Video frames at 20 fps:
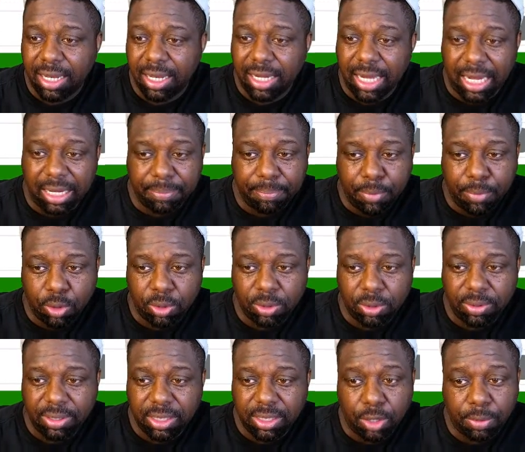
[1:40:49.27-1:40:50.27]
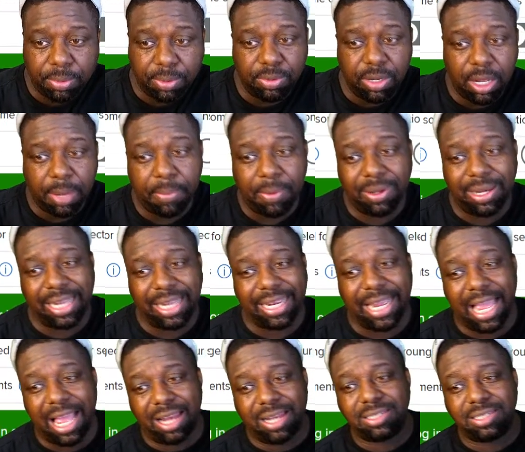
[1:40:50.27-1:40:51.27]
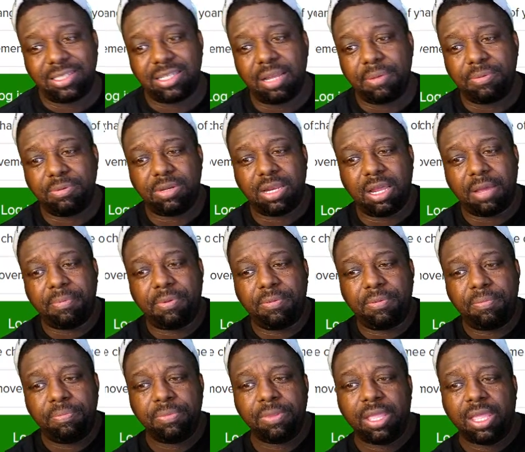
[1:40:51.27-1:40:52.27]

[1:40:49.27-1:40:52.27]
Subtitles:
I like Mobley double double. I like Allen's double double.